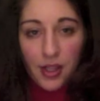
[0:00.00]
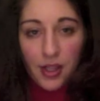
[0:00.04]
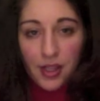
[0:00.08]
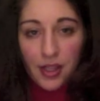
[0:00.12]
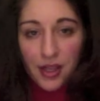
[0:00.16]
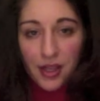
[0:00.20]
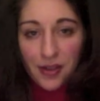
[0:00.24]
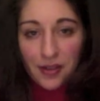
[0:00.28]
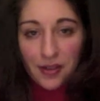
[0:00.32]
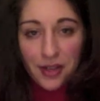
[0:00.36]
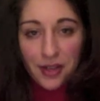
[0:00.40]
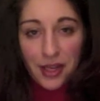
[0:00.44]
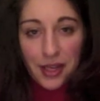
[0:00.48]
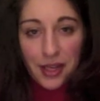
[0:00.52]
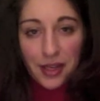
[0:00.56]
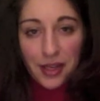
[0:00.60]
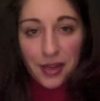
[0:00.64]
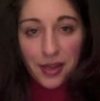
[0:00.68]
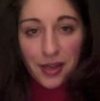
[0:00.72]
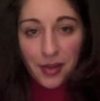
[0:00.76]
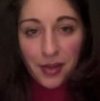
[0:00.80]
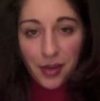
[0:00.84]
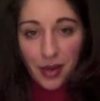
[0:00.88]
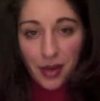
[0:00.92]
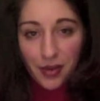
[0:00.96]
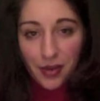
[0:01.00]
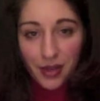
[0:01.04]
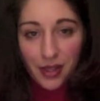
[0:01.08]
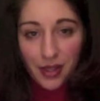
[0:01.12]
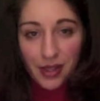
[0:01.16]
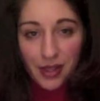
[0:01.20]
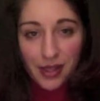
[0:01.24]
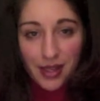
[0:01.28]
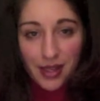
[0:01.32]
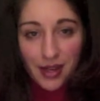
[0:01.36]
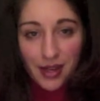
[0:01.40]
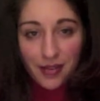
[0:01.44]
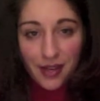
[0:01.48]
I don't think you're going to be able to
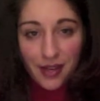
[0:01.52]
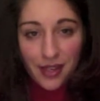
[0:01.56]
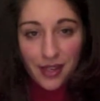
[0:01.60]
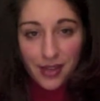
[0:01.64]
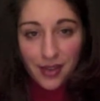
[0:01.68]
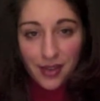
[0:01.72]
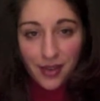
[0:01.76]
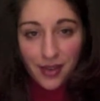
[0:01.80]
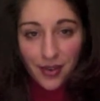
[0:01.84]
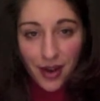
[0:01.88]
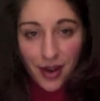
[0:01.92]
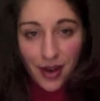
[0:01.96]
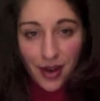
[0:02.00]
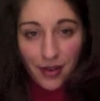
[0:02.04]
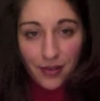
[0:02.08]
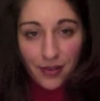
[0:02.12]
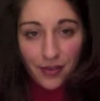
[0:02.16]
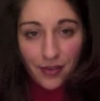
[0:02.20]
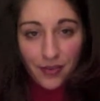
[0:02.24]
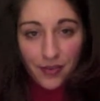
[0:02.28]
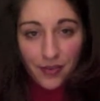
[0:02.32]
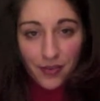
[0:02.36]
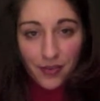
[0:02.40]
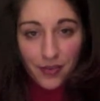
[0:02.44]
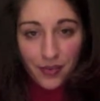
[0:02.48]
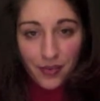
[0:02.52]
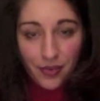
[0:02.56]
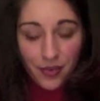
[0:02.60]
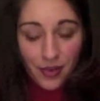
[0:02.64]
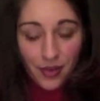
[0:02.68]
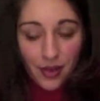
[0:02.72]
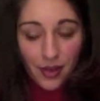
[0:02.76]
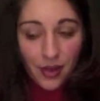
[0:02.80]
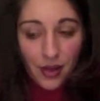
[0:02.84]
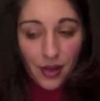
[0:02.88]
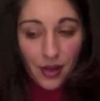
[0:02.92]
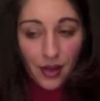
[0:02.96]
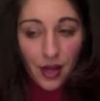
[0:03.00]
see if I turn around.
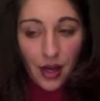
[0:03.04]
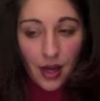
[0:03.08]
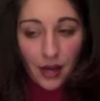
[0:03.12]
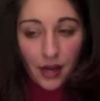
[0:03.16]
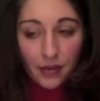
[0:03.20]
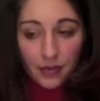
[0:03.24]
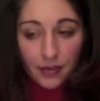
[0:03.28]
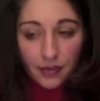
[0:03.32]
Okay?